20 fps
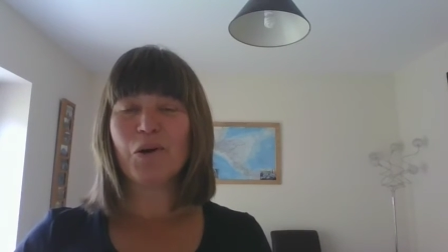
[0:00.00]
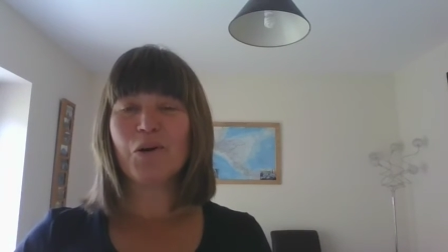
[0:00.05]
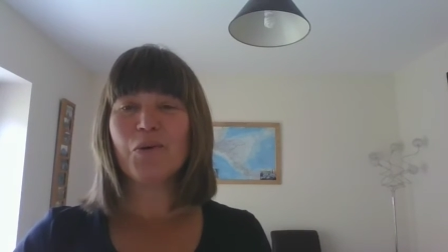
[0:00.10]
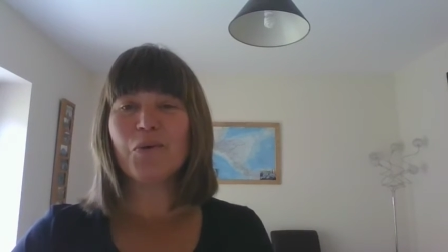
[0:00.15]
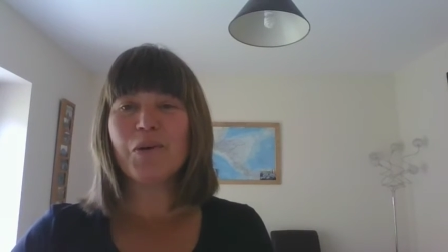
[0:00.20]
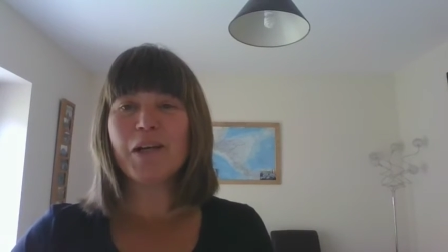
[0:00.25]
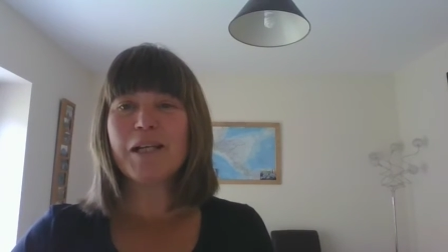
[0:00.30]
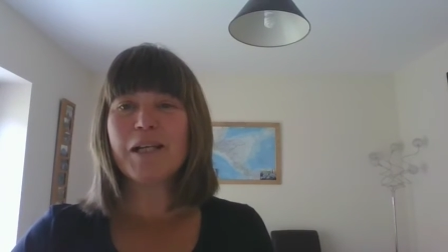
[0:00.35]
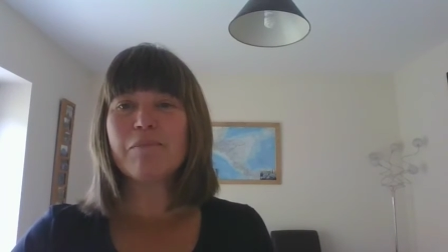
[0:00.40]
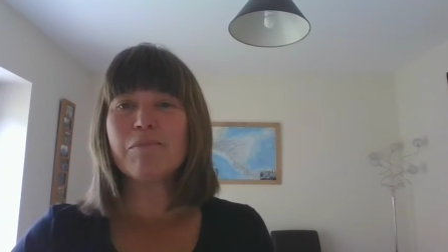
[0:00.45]

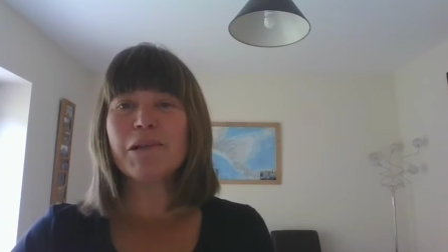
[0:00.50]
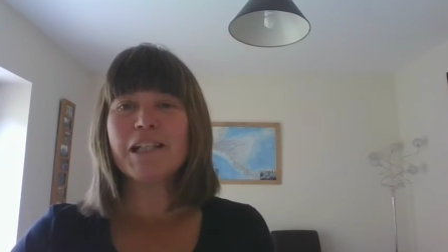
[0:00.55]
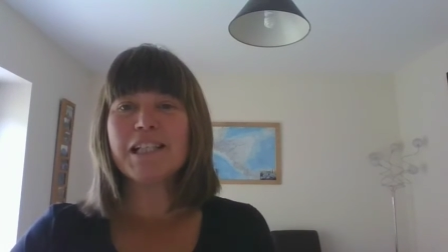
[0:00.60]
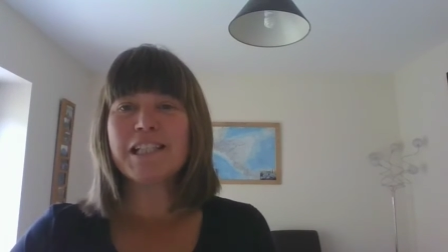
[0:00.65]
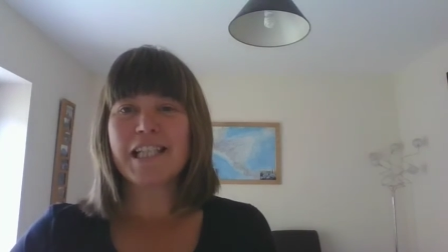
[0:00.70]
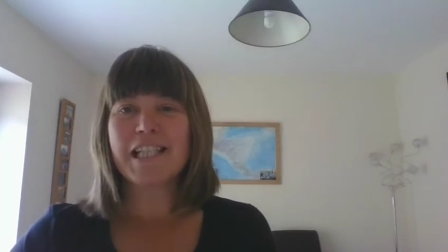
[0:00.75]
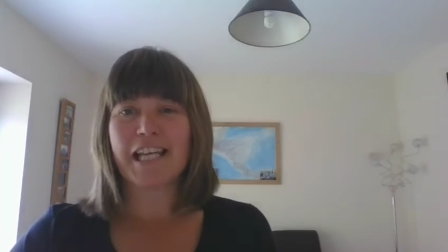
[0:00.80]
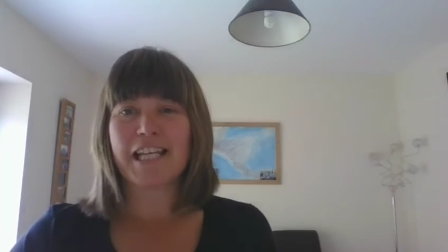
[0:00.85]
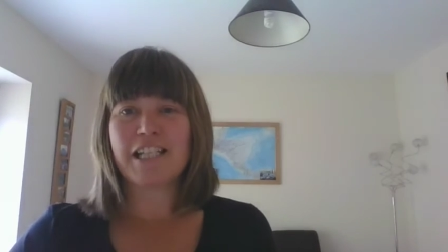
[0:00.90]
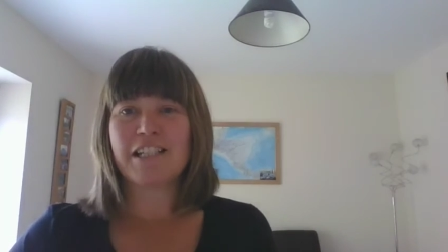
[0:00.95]

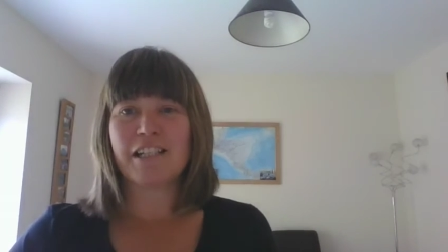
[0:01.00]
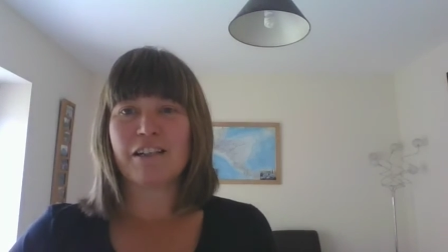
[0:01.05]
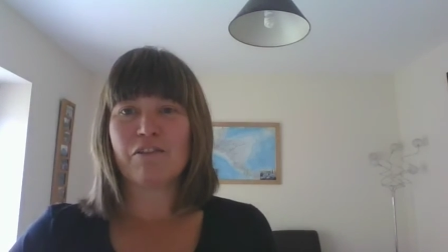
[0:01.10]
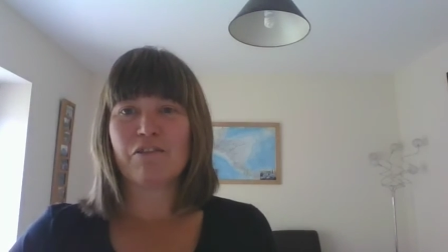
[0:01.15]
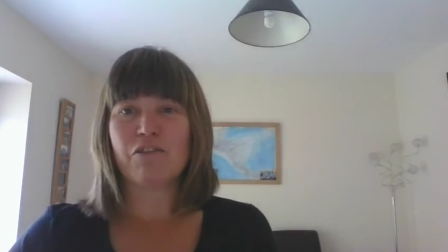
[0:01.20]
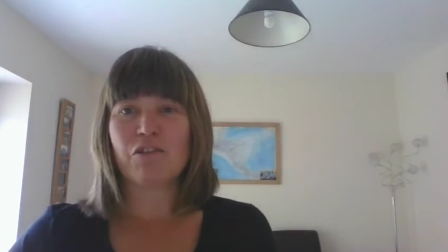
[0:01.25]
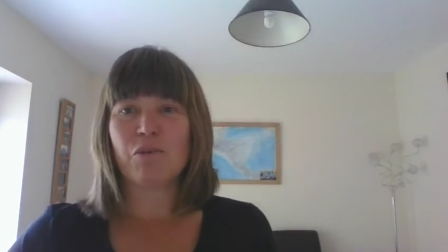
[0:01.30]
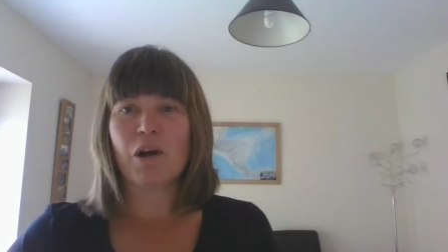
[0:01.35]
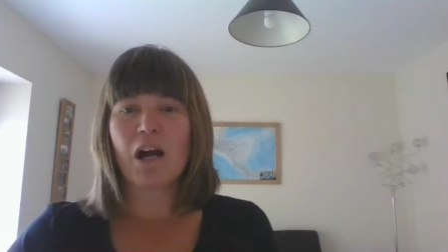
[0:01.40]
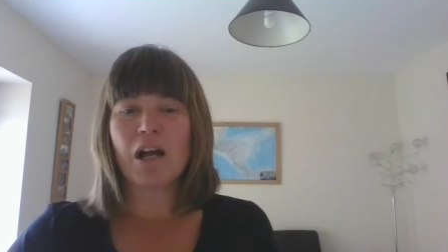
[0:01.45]
rehabilitating
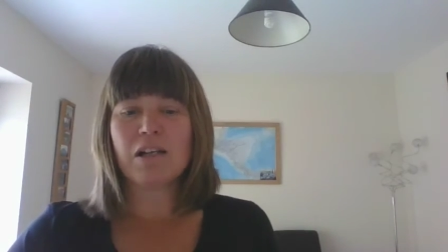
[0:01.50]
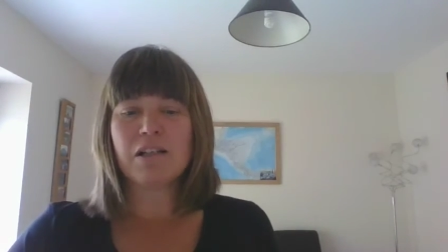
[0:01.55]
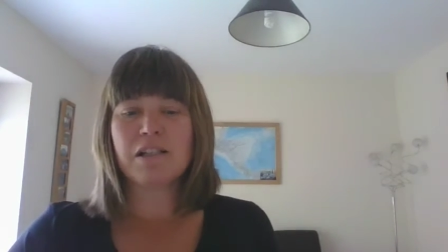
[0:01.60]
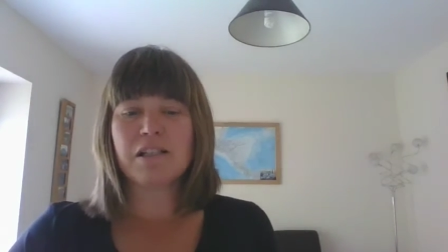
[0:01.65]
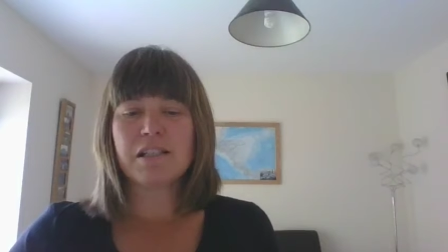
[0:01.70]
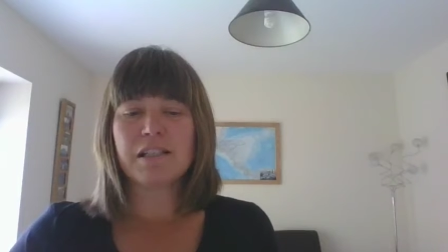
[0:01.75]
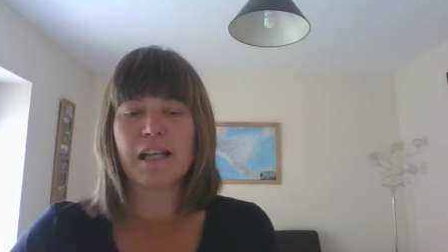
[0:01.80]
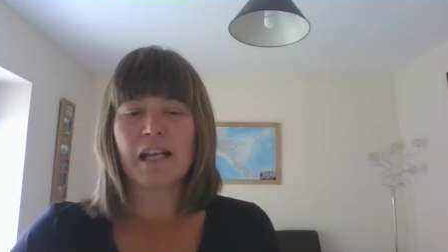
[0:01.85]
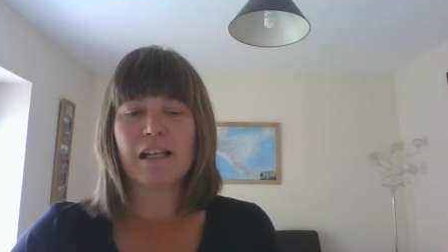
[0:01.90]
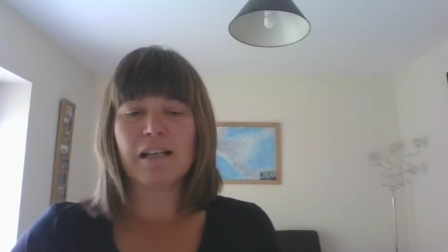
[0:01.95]
through
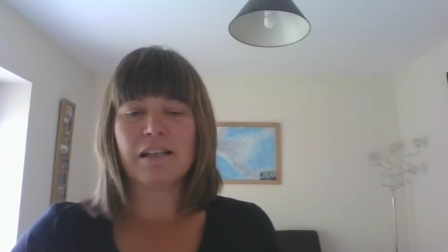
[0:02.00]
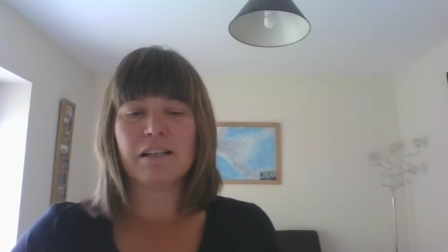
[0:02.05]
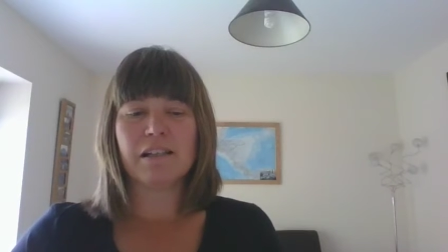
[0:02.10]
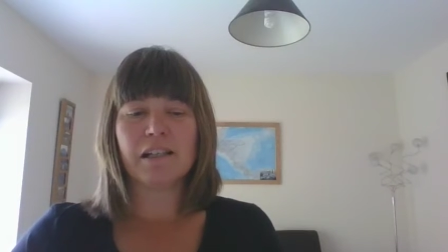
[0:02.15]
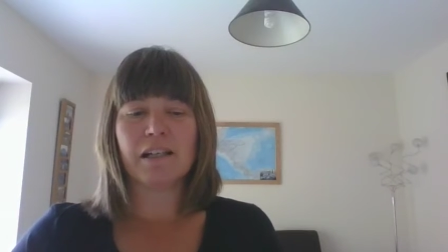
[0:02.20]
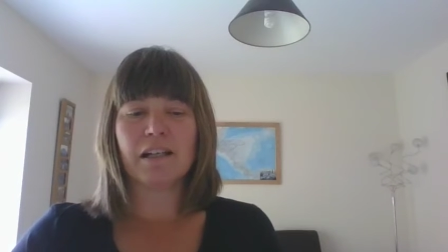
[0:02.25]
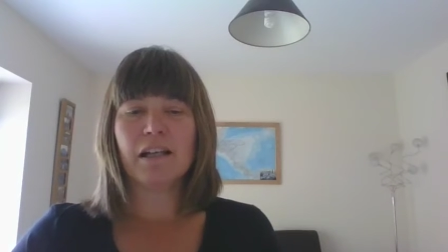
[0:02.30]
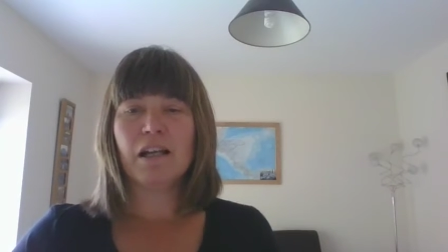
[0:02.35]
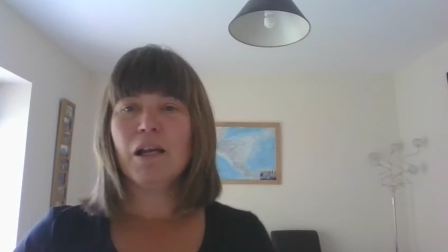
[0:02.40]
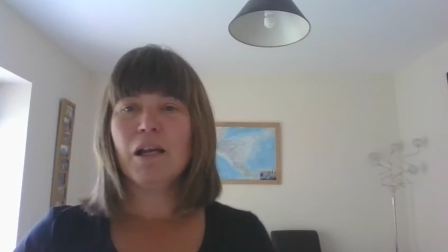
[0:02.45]

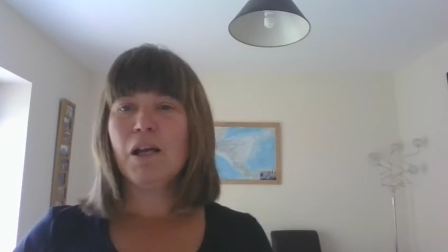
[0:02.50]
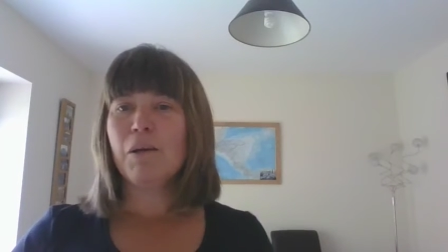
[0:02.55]
understanding,